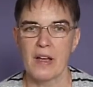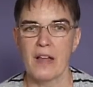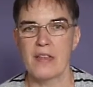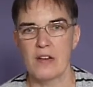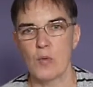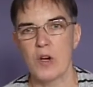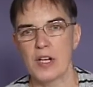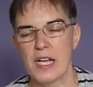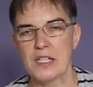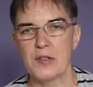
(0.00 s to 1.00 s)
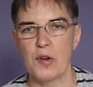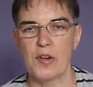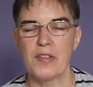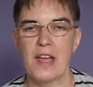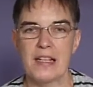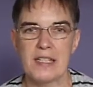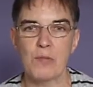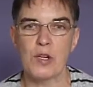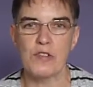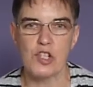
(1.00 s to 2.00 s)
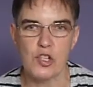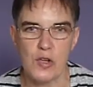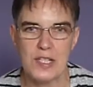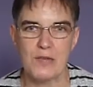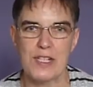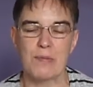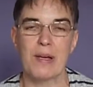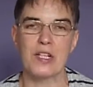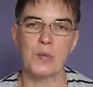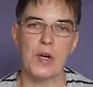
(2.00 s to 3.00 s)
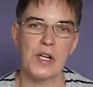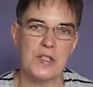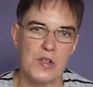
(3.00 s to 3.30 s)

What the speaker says: And then I'll work later on. And that's one of the joys of independent work,